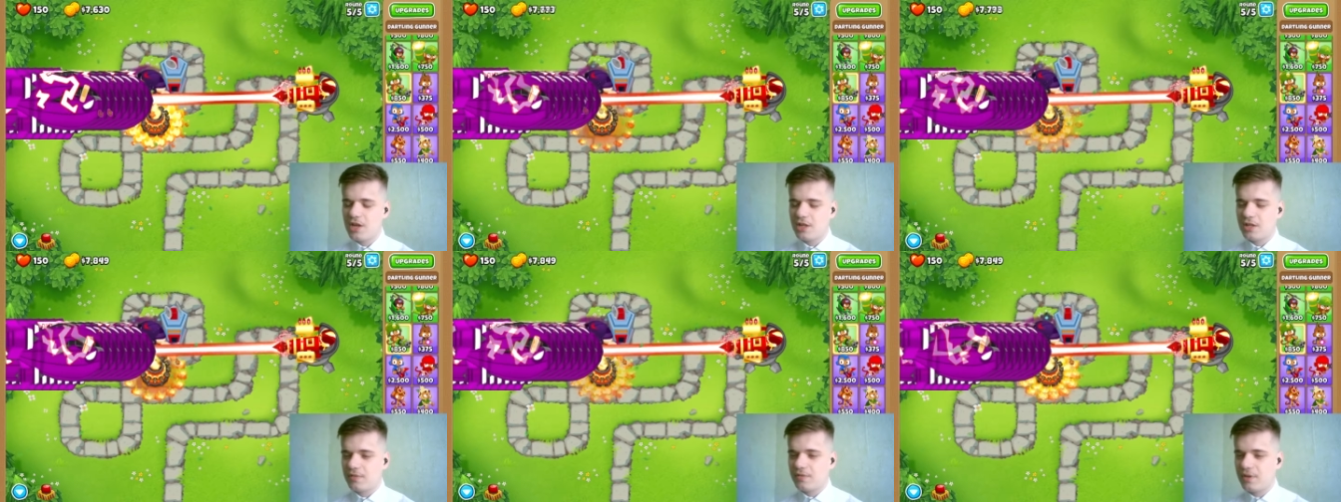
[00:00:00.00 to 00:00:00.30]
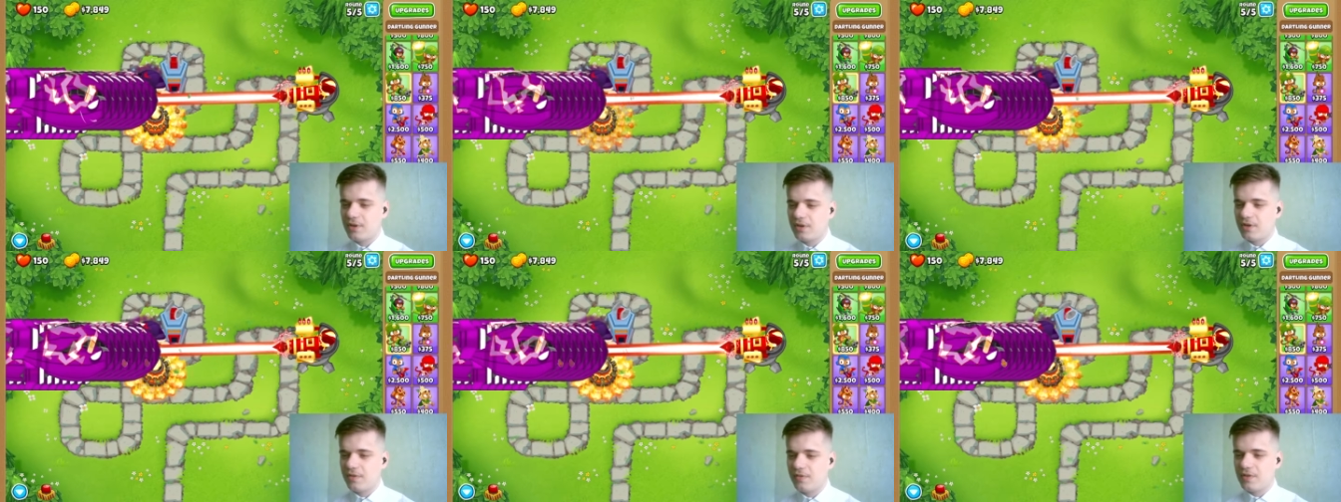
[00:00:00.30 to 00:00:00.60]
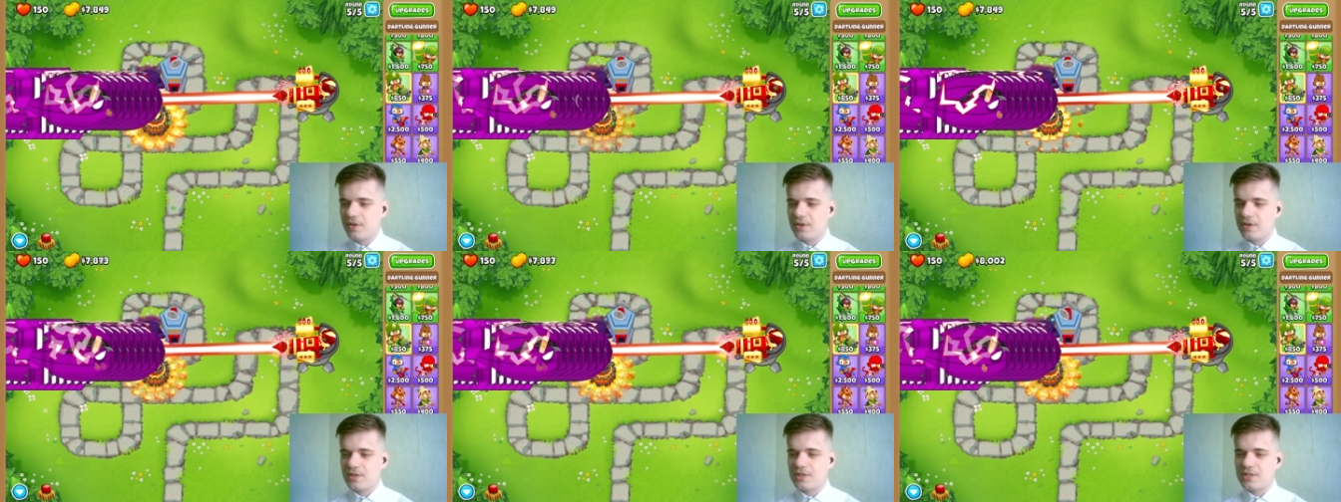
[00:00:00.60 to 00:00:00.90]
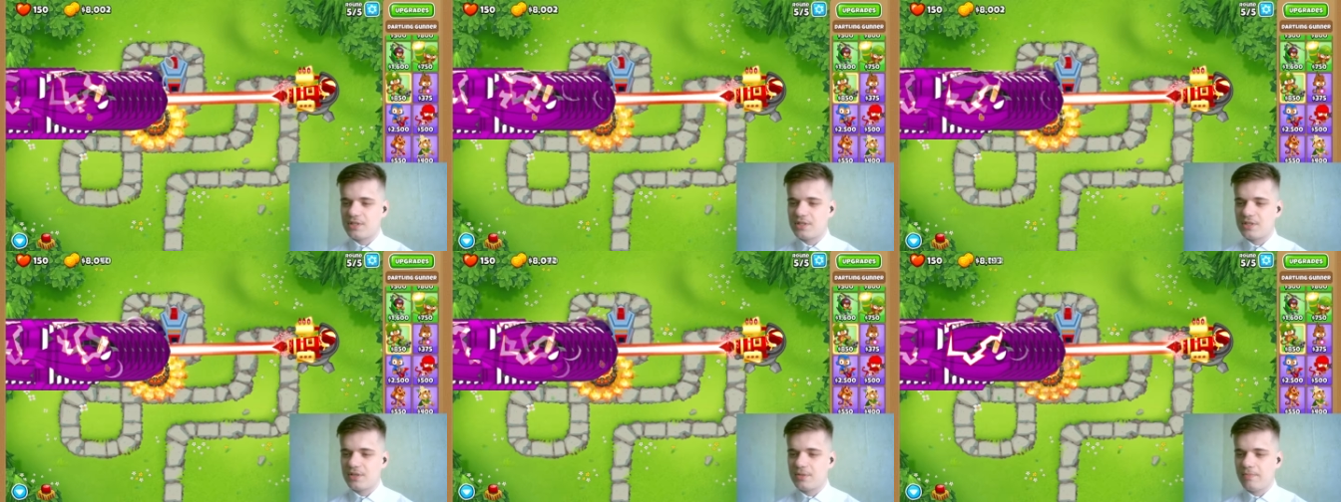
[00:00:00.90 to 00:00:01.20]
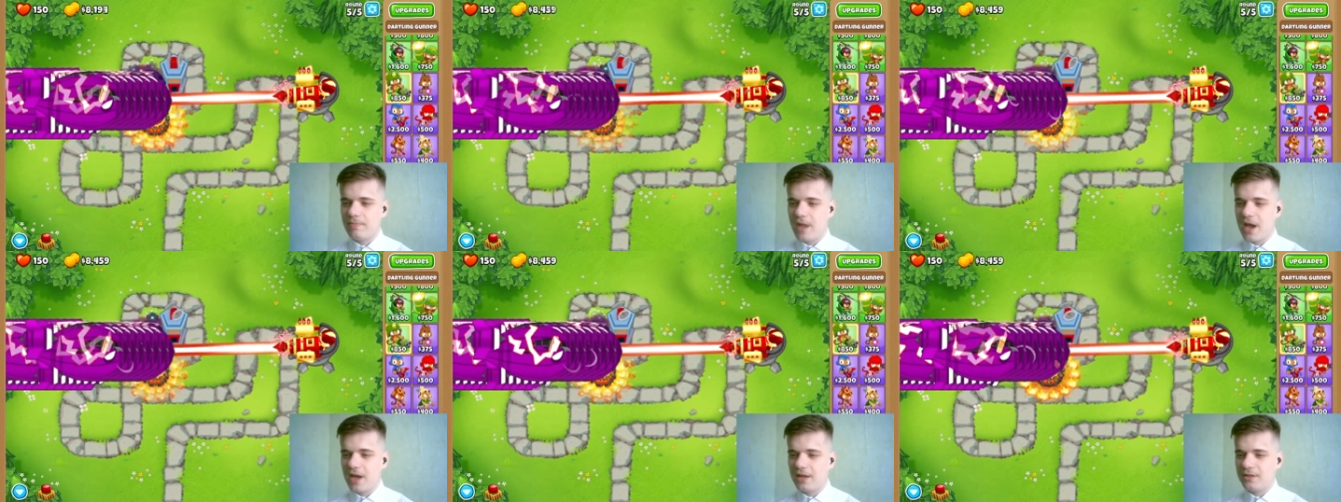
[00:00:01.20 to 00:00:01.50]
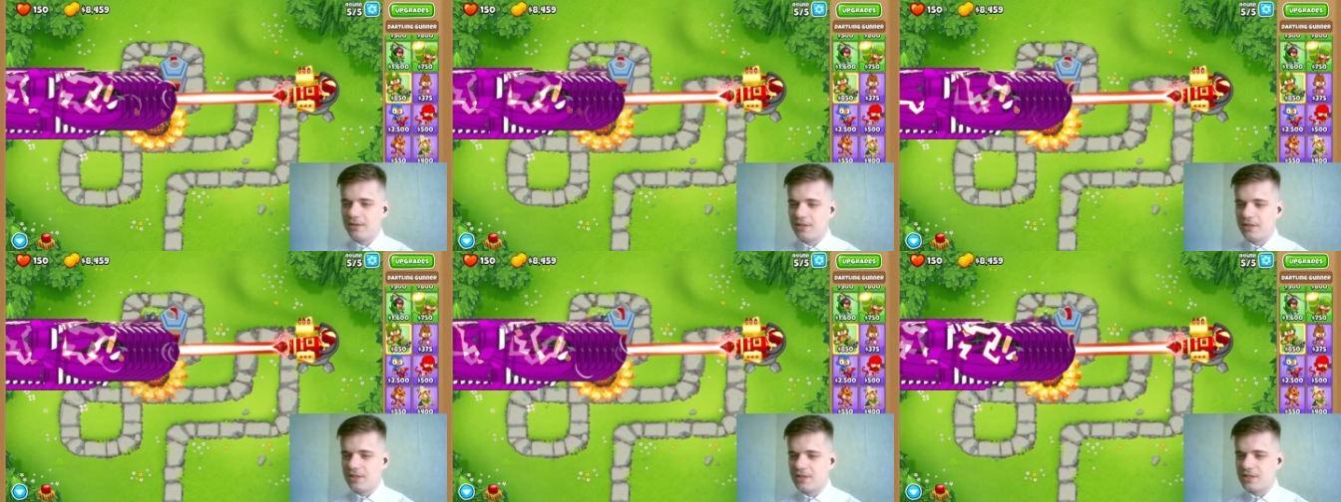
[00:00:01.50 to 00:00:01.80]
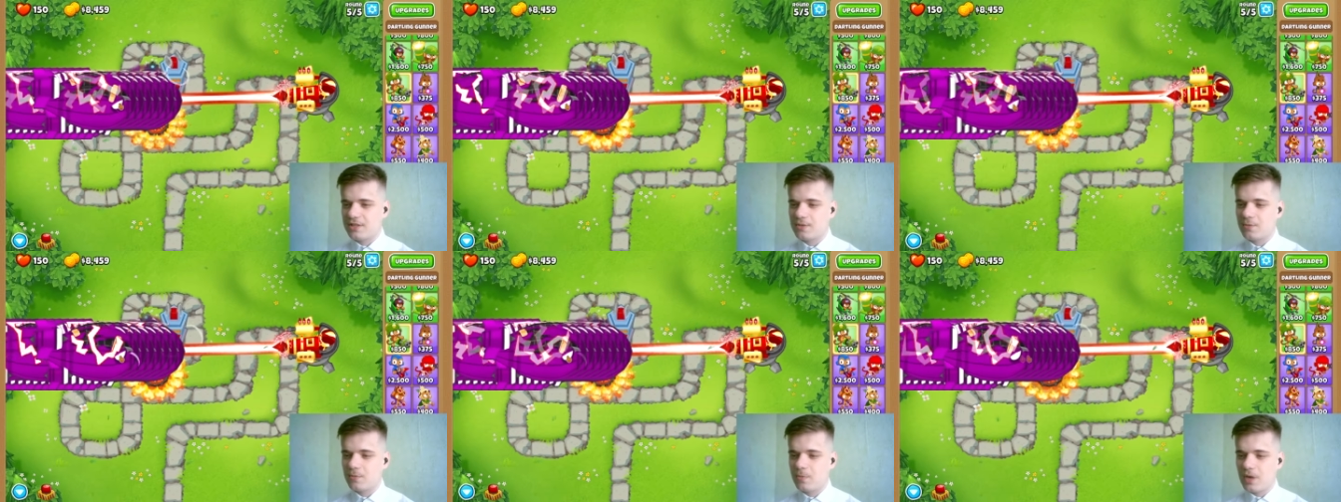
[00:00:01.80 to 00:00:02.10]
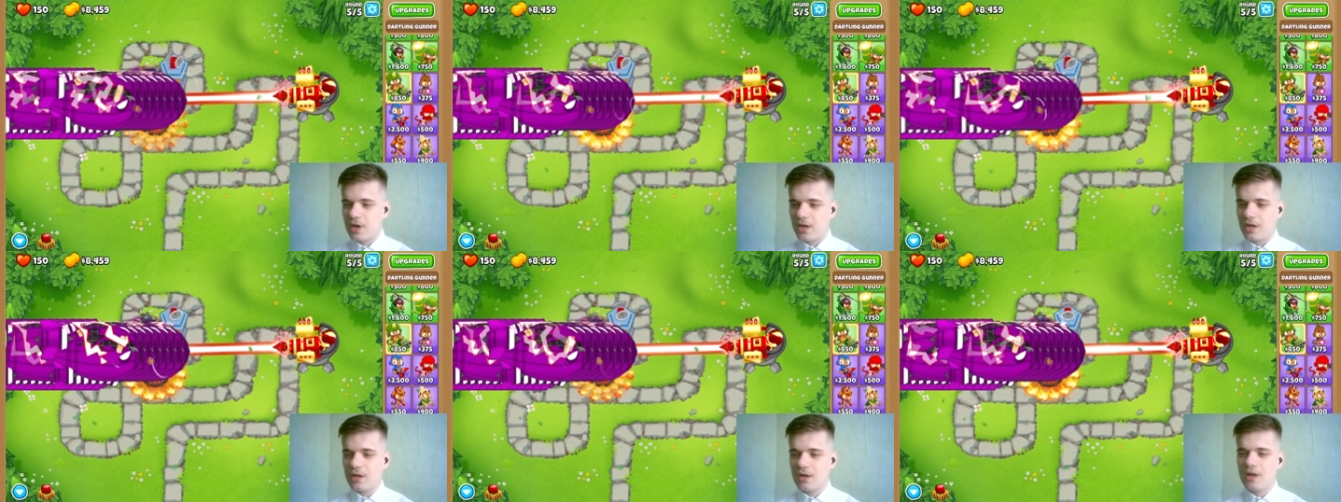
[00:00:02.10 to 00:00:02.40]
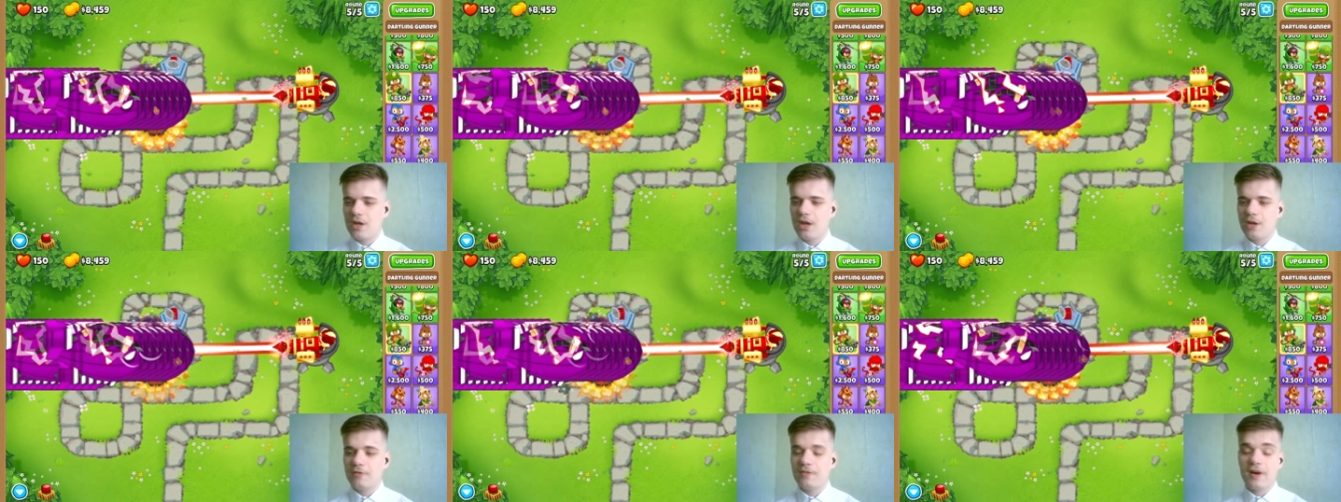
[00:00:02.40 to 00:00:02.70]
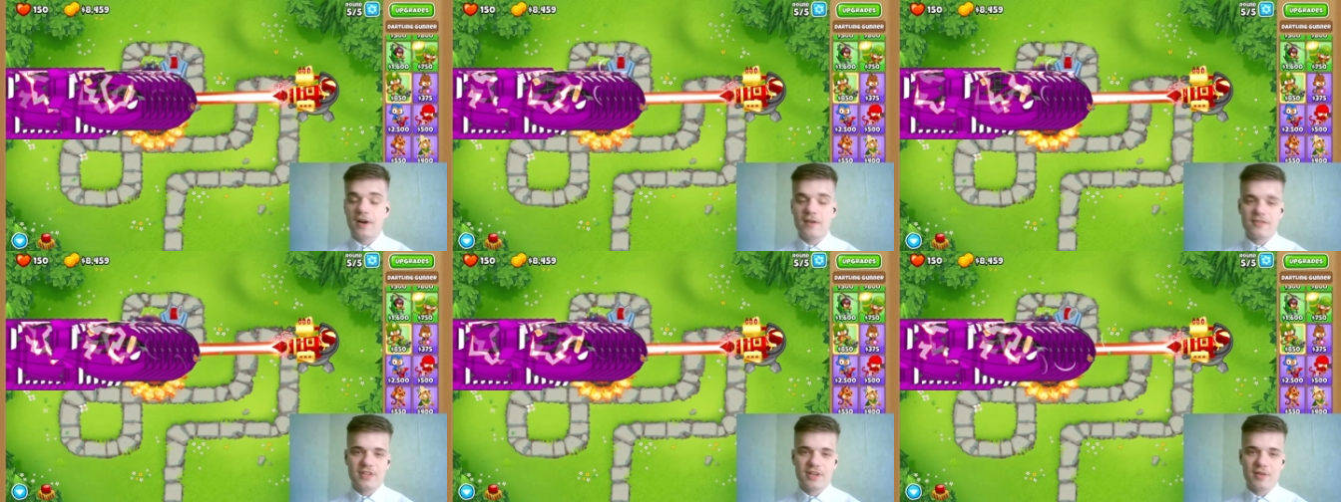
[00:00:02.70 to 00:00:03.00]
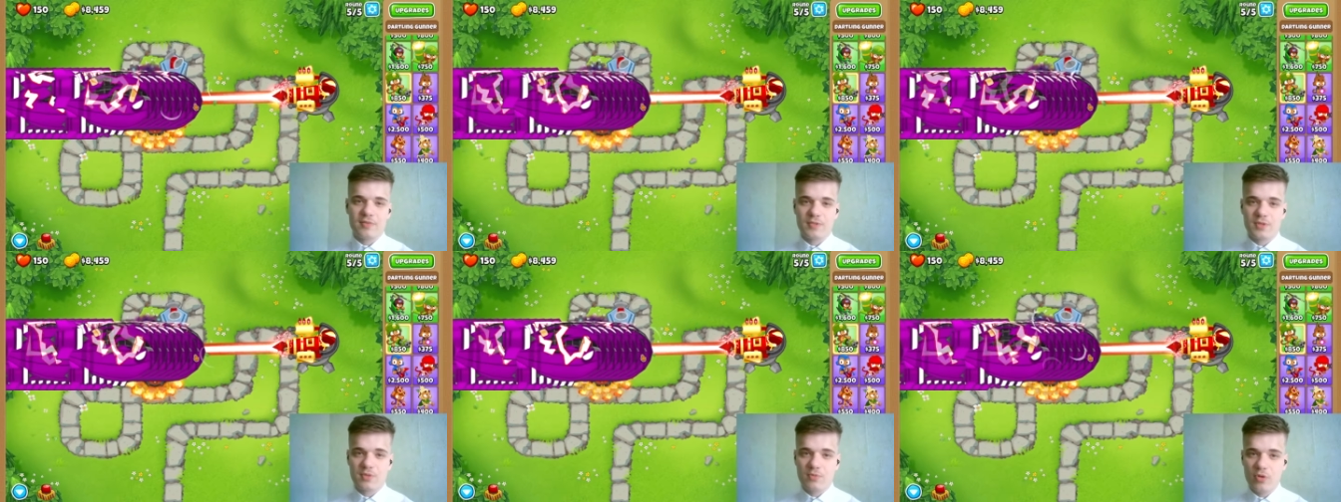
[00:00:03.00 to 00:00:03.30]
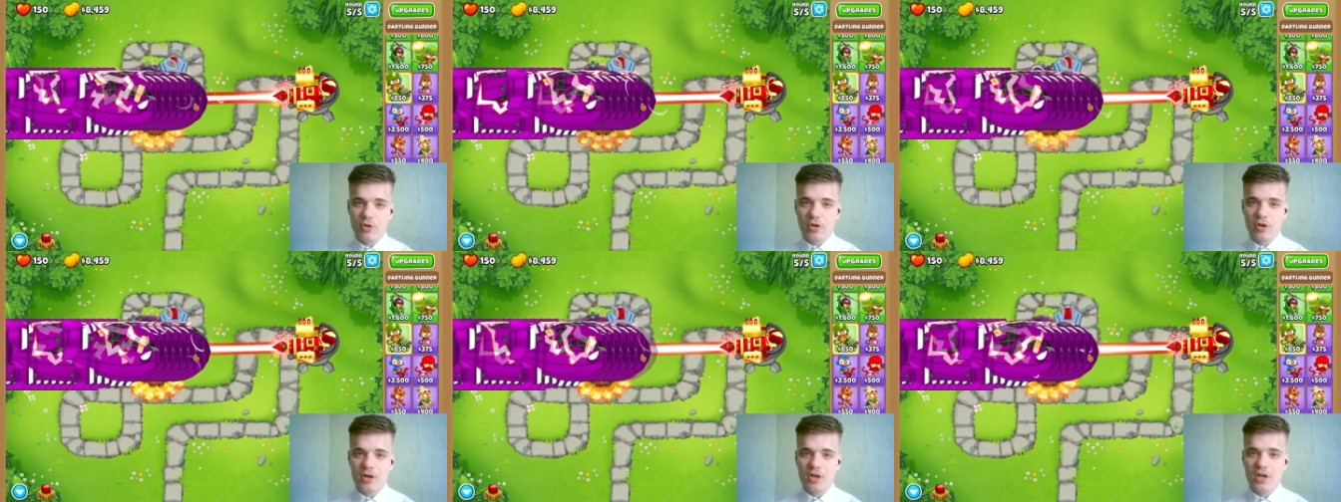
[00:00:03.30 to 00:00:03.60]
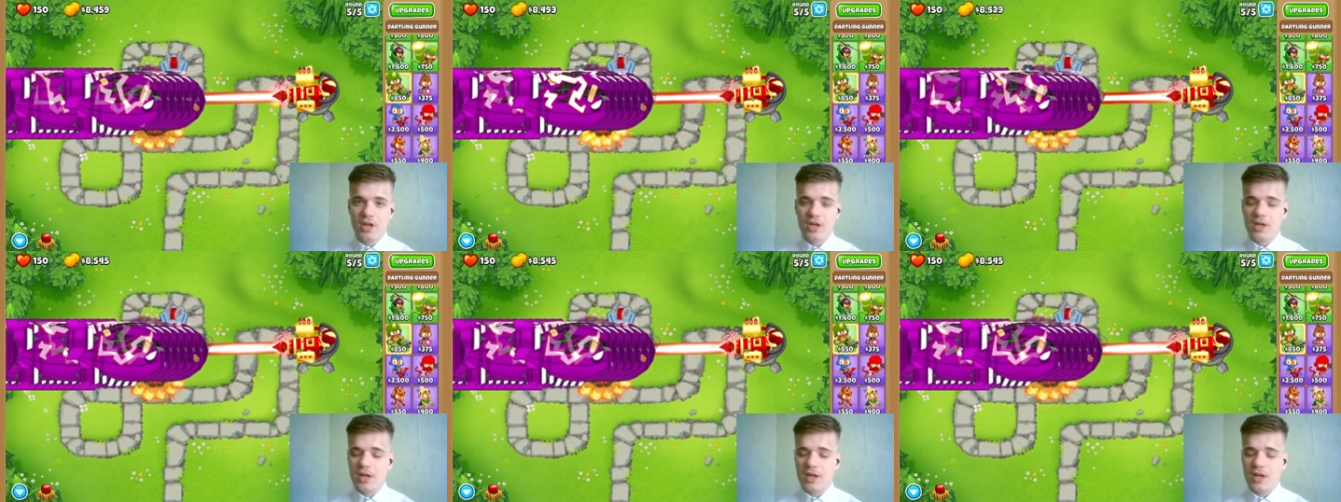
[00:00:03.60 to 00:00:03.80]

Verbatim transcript: the very first BAD in its way 5 times more,